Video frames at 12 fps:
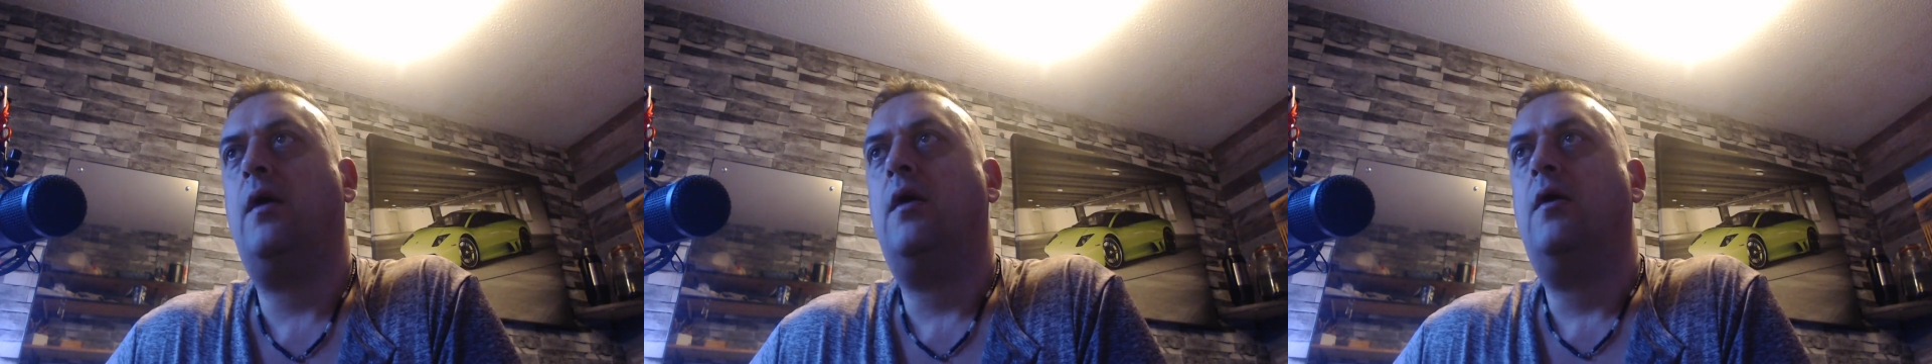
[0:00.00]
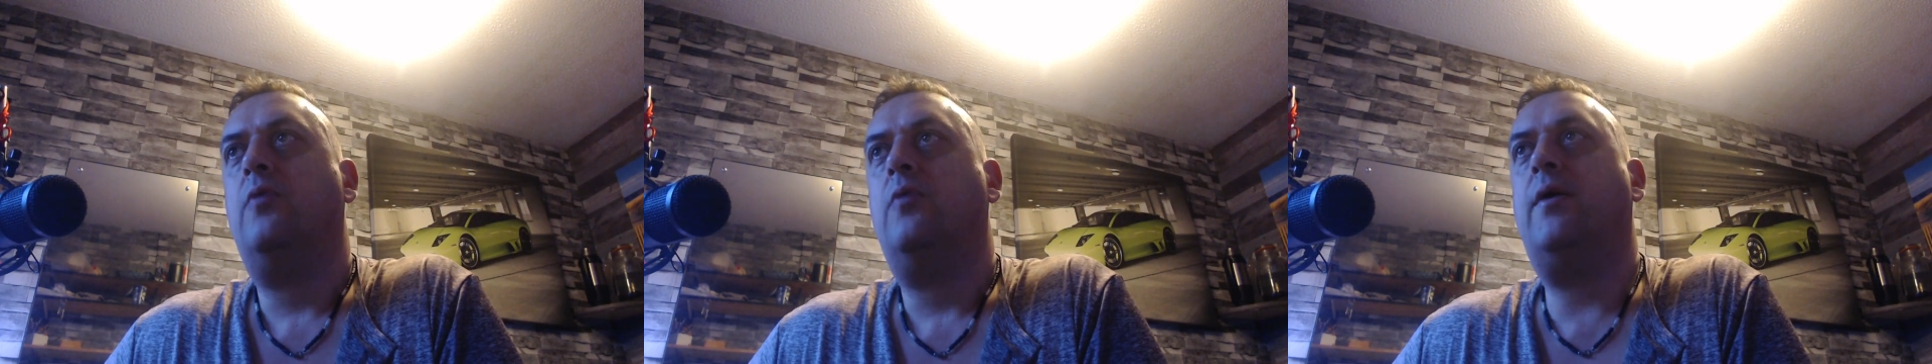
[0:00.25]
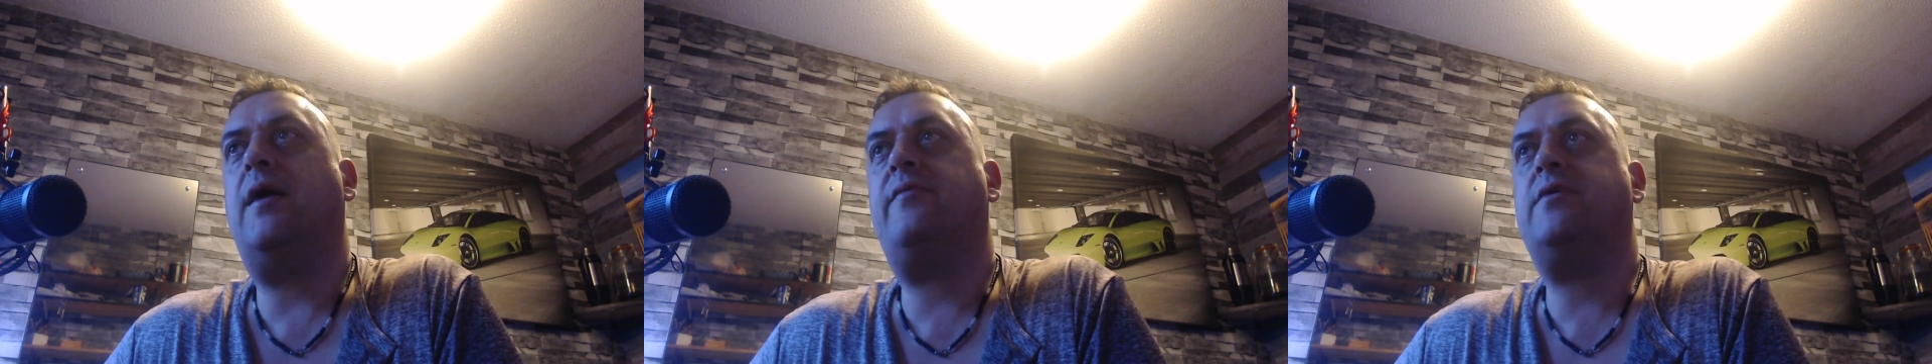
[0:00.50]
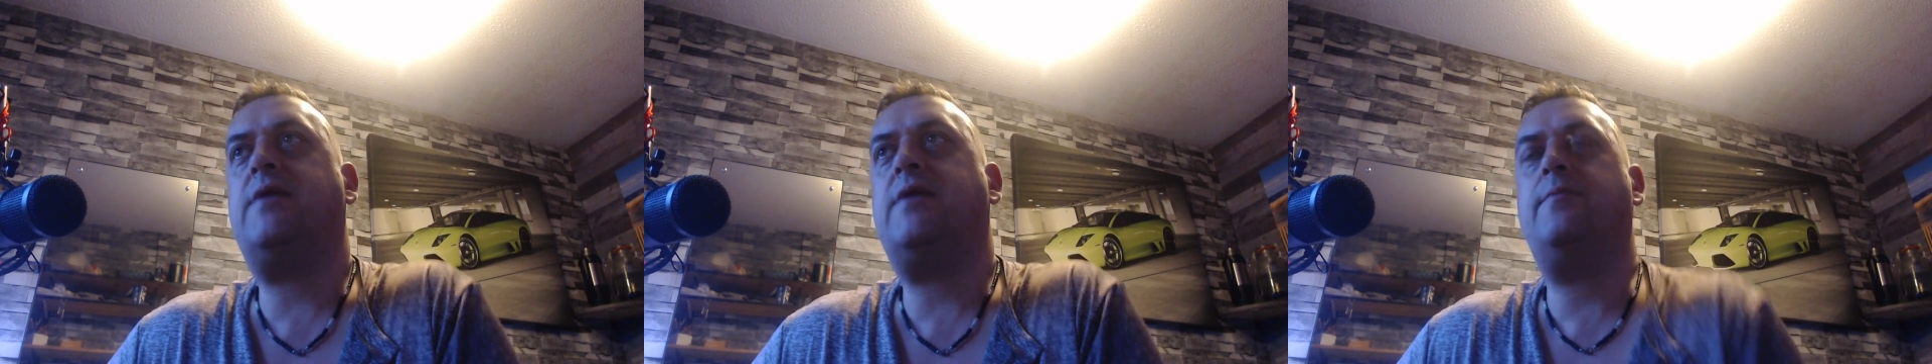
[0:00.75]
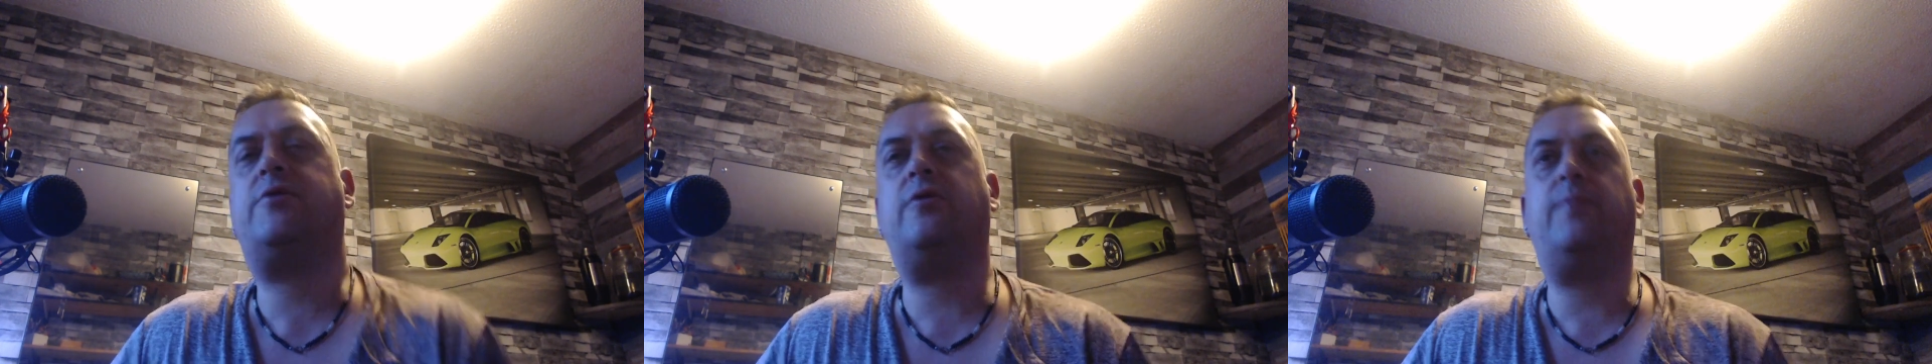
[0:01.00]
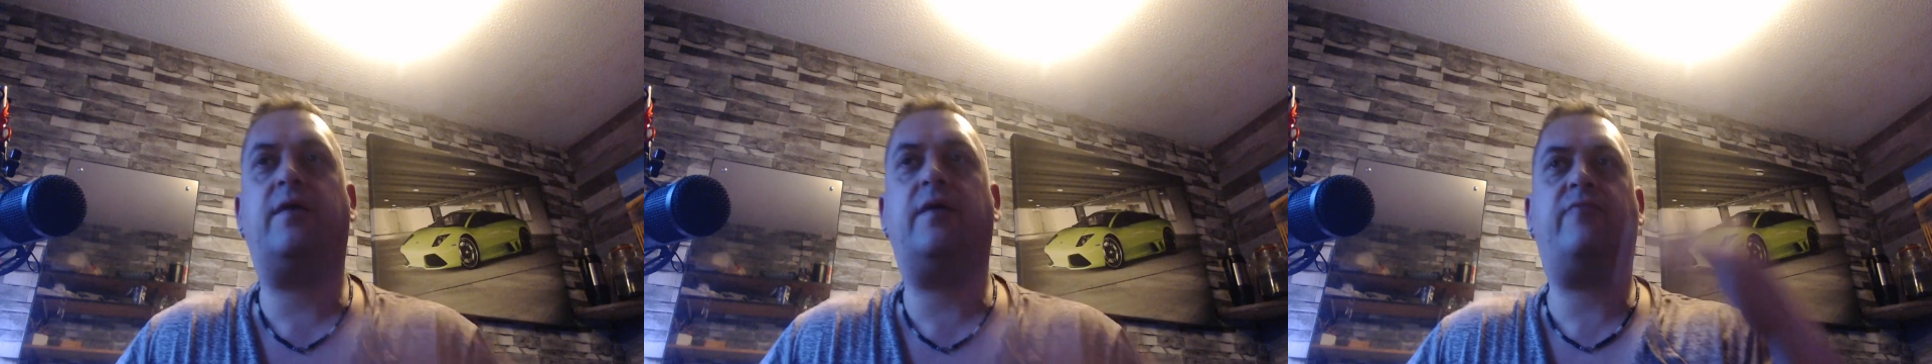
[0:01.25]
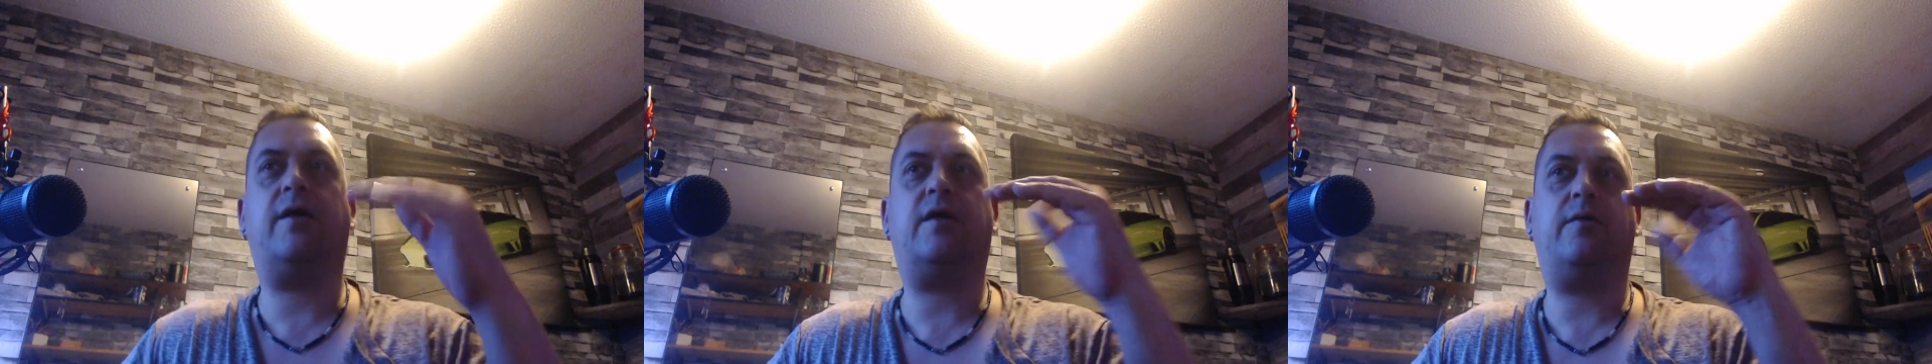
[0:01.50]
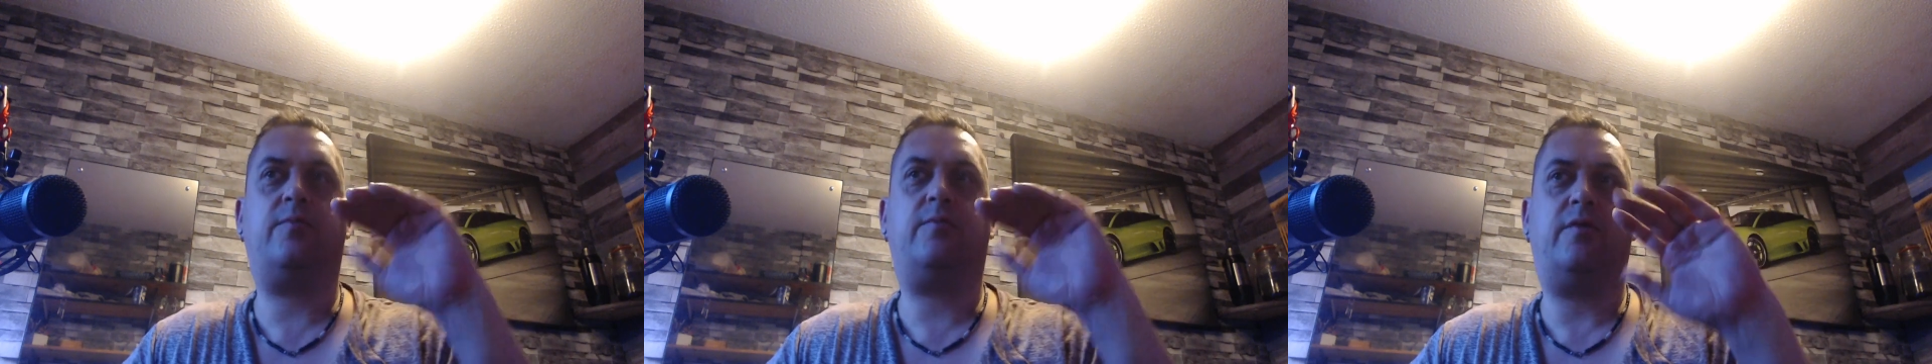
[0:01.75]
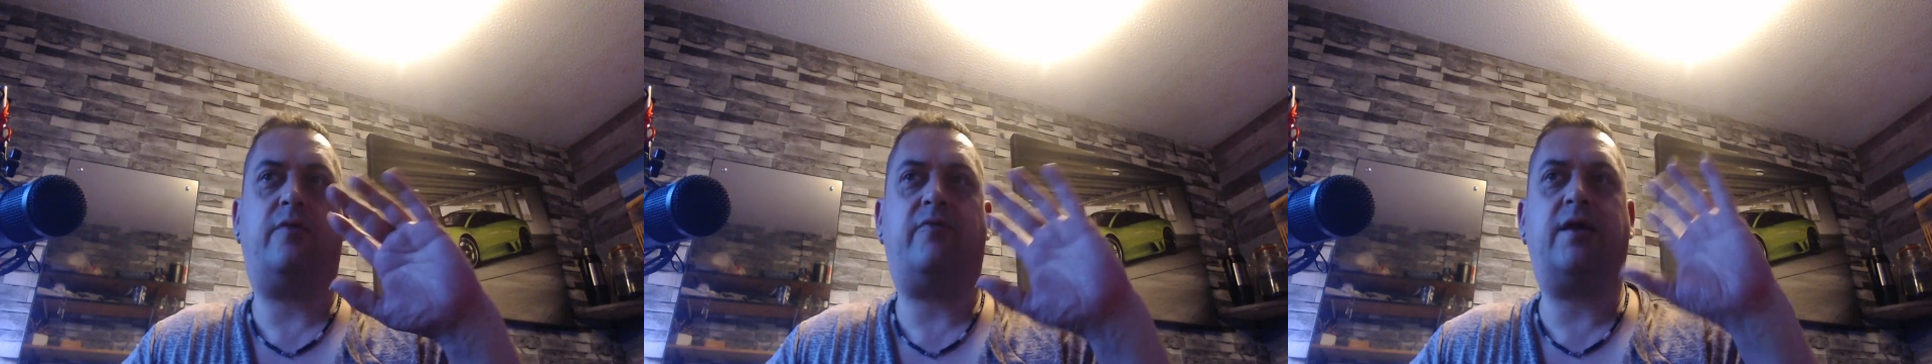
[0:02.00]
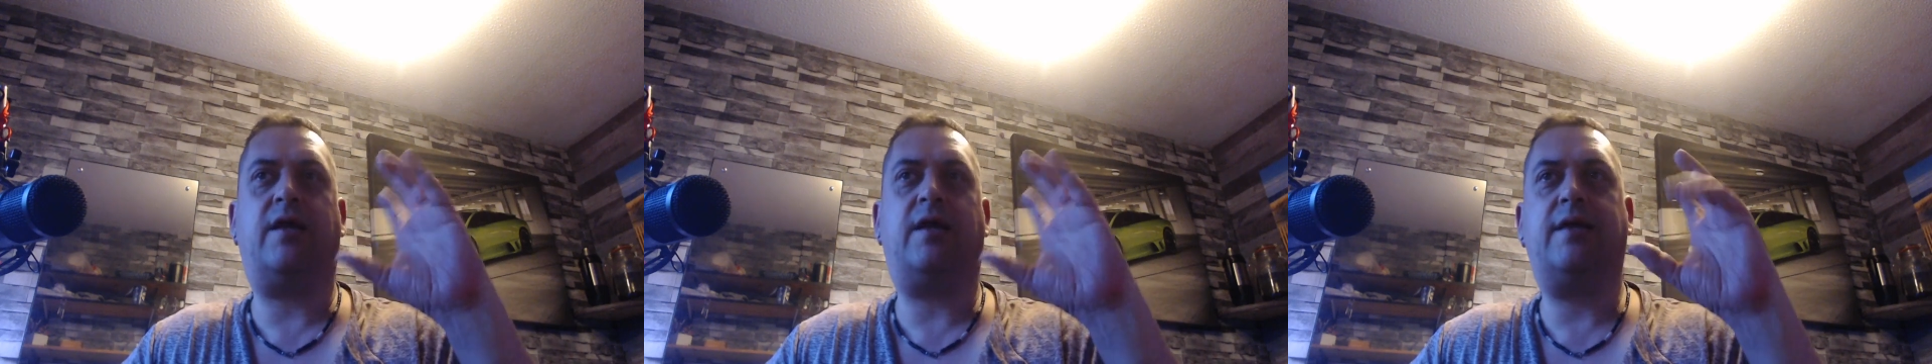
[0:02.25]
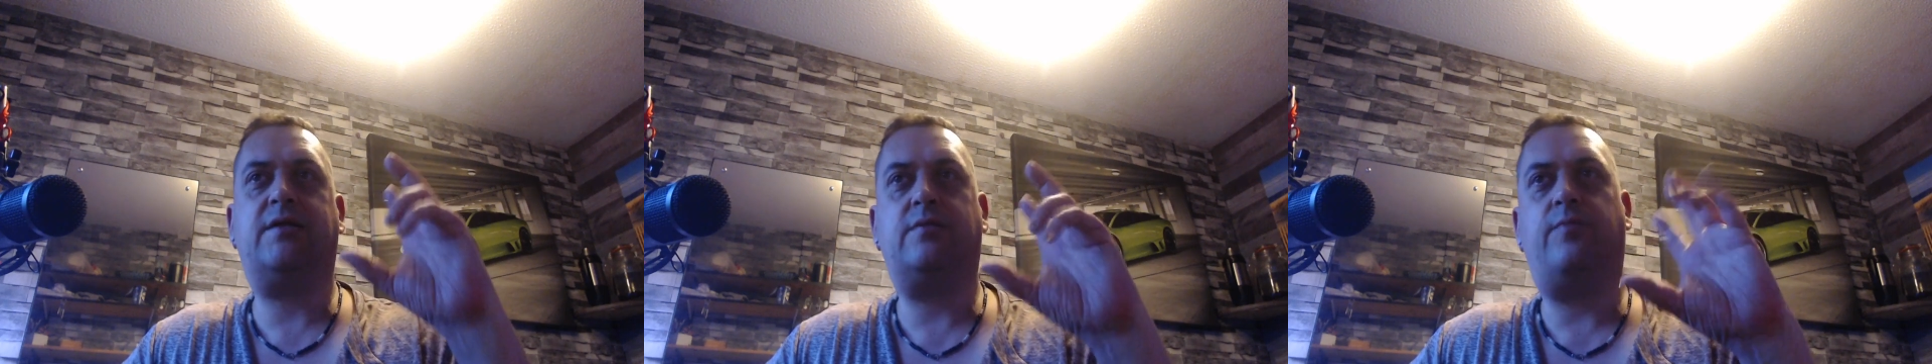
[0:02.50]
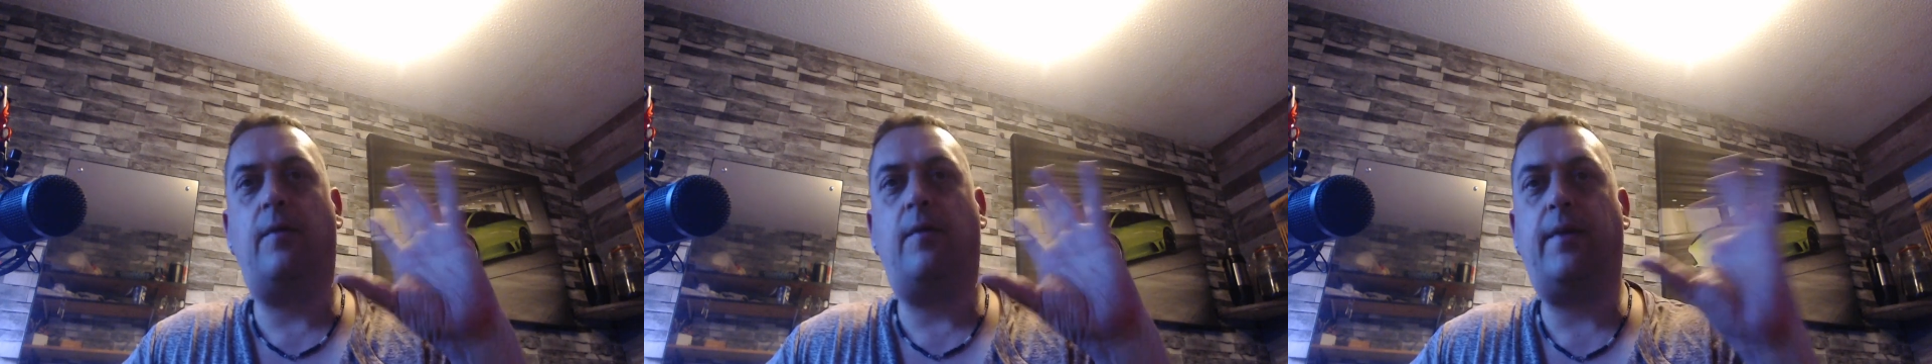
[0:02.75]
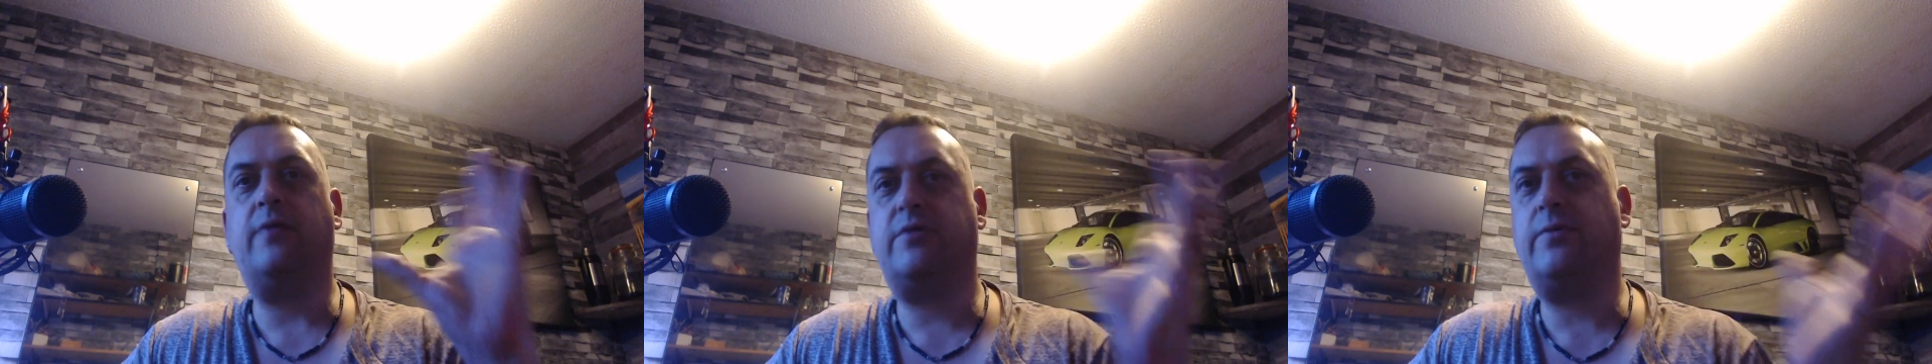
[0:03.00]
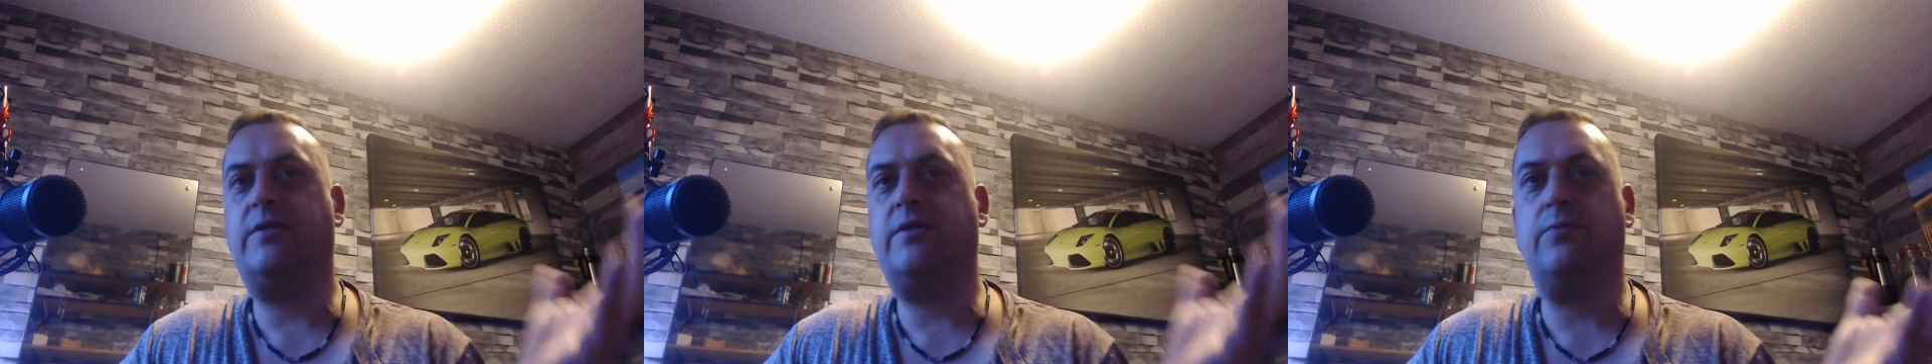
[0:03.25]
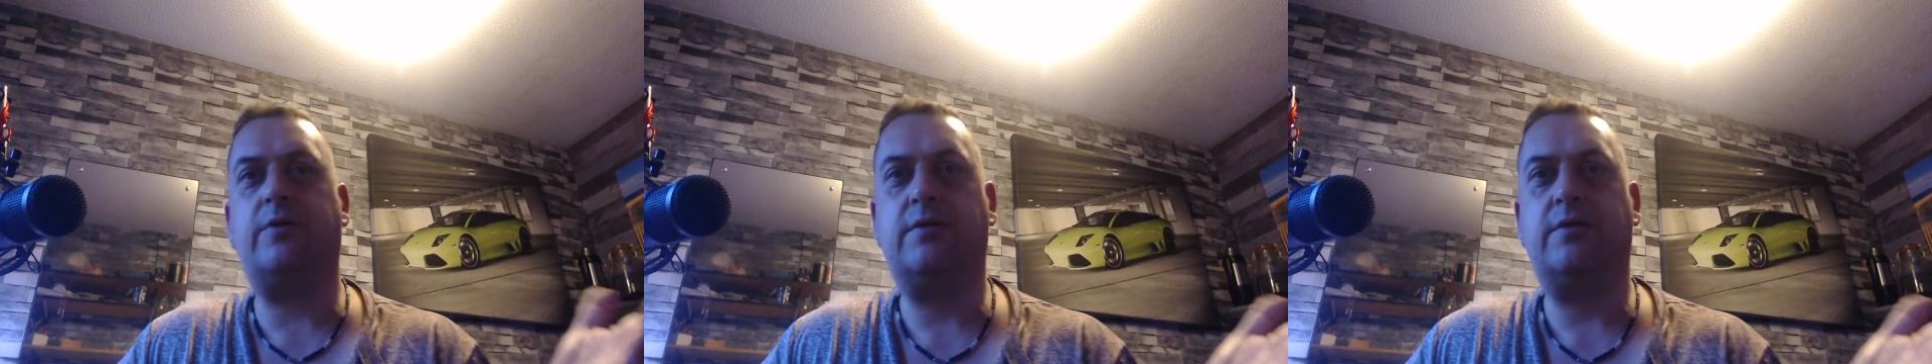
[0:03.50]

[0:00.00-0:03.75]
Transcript: We have the temperature being regulated about 21